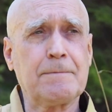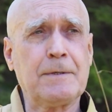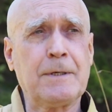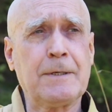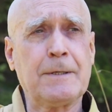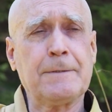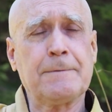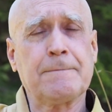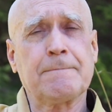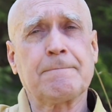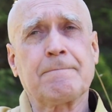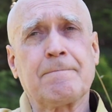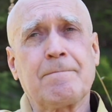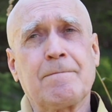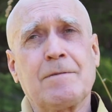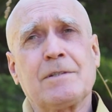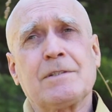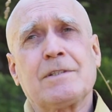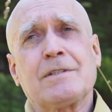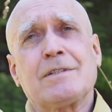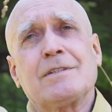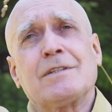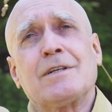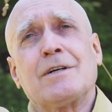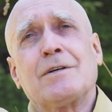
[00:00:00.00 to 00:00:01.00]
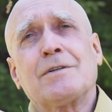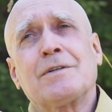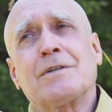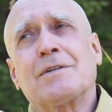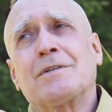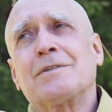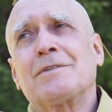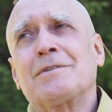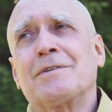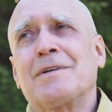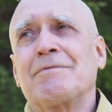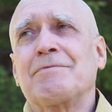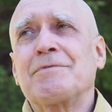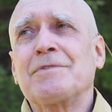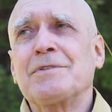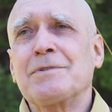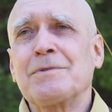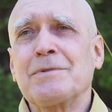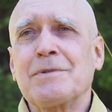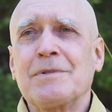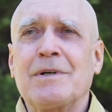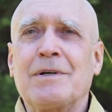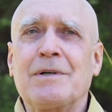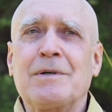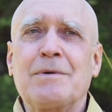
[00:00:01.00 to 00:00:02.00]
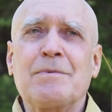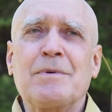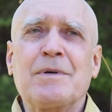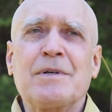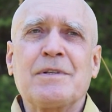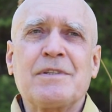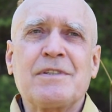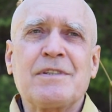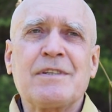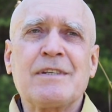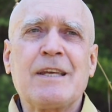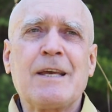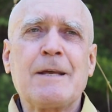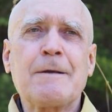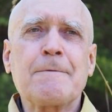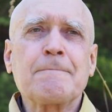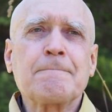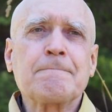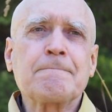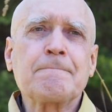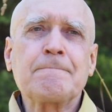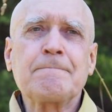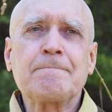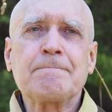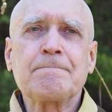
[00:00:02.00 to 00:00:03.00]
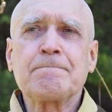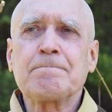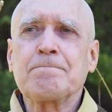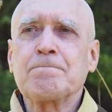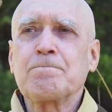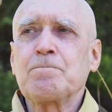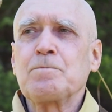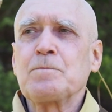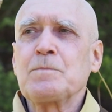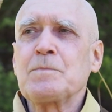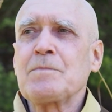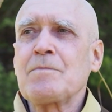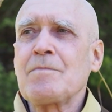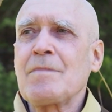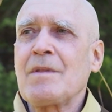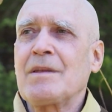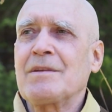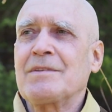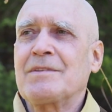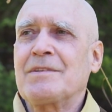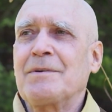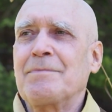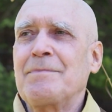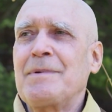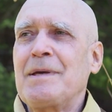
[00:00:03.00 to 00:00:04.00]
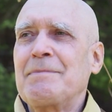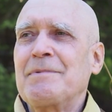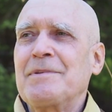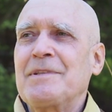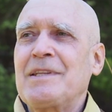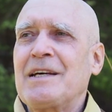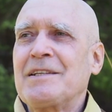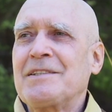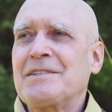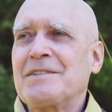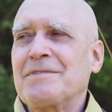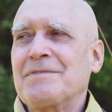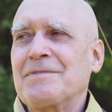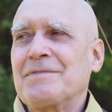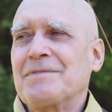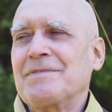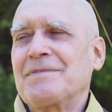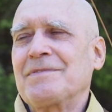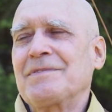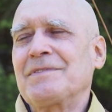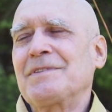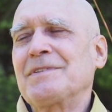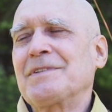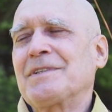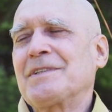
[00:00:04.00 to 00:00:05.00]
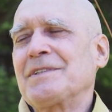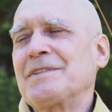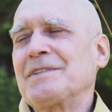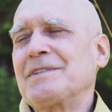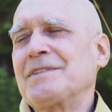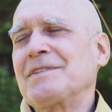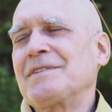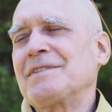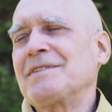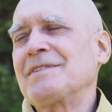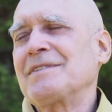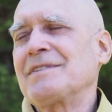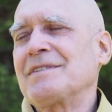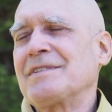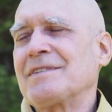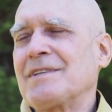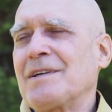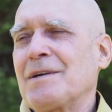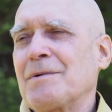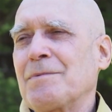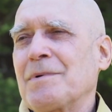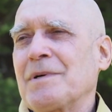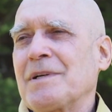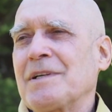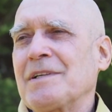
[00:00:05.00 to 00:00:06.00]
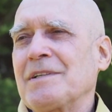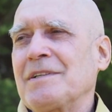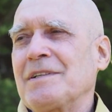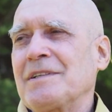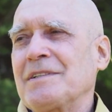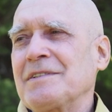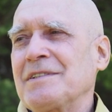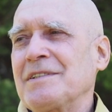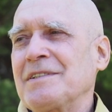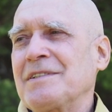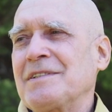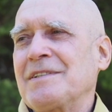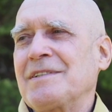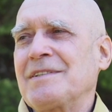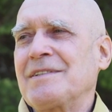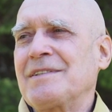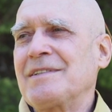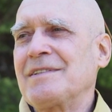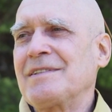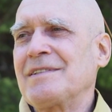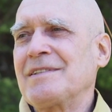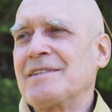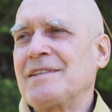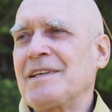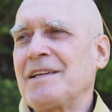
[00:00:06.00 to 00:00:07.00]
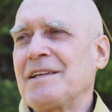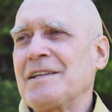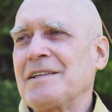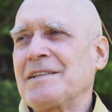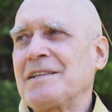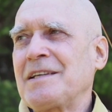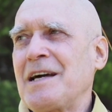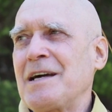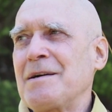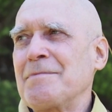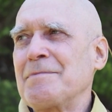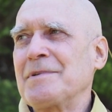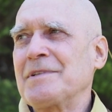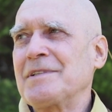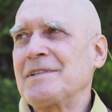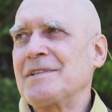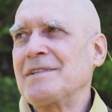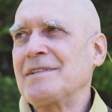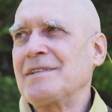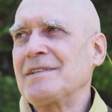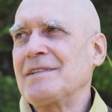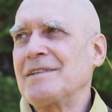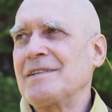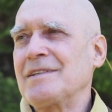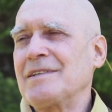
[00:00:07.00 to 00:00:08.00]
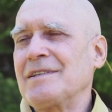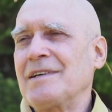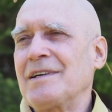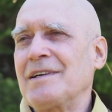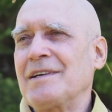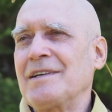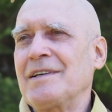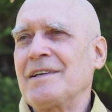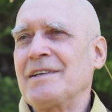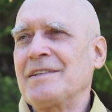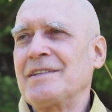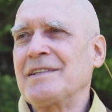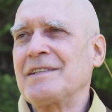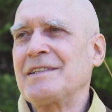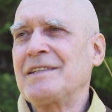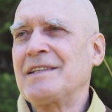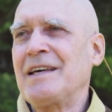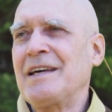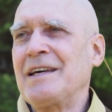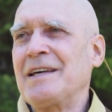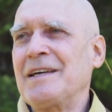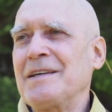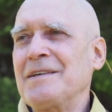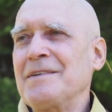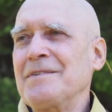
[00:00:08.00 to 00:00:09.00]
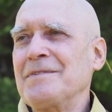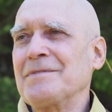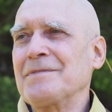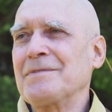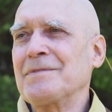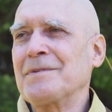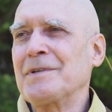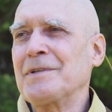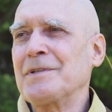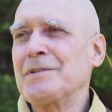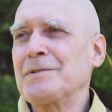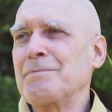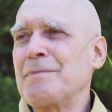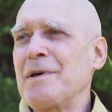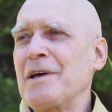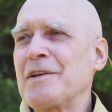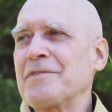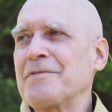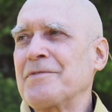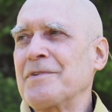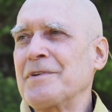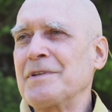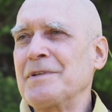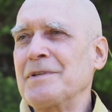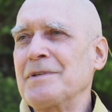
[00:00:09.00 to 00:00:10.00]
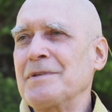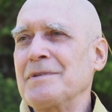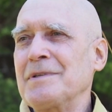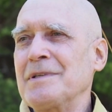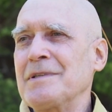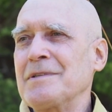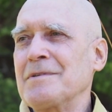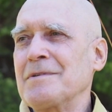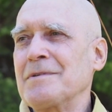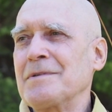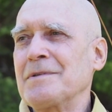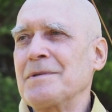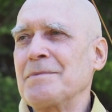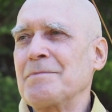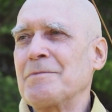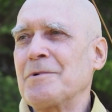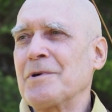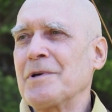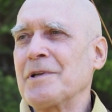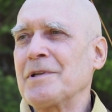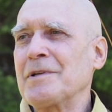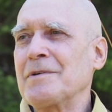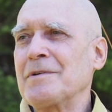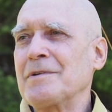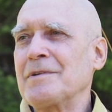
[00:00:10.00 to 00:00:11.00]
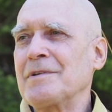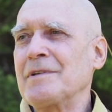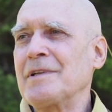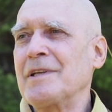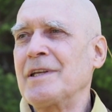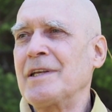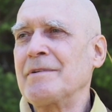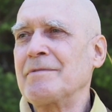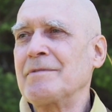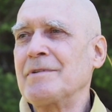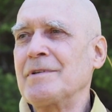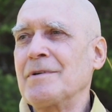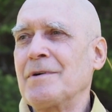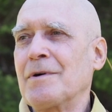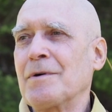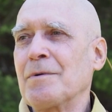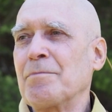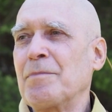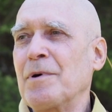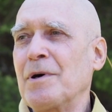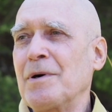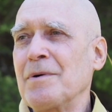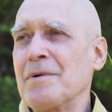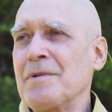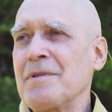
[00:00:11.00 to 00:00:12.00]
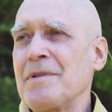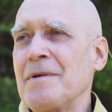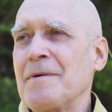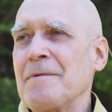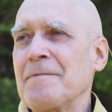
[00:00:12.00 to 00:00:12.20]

But I said, no, you don't have to do it all at once. So maybe that's, you can start working on. Just set a time of the day where it's best for you, either in the morning or in the evening, or both.